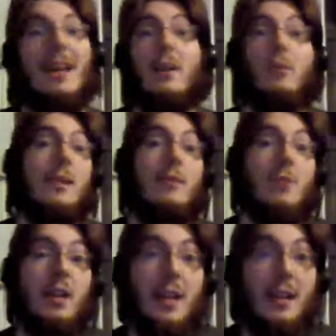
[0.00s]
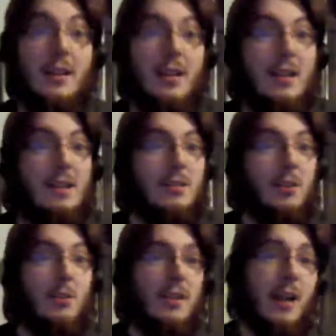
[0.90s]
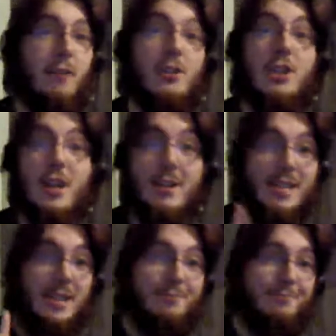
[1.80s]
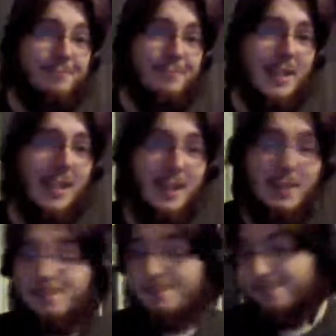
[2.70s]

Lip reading: out whenever I can. So you get a free shout out. There you go.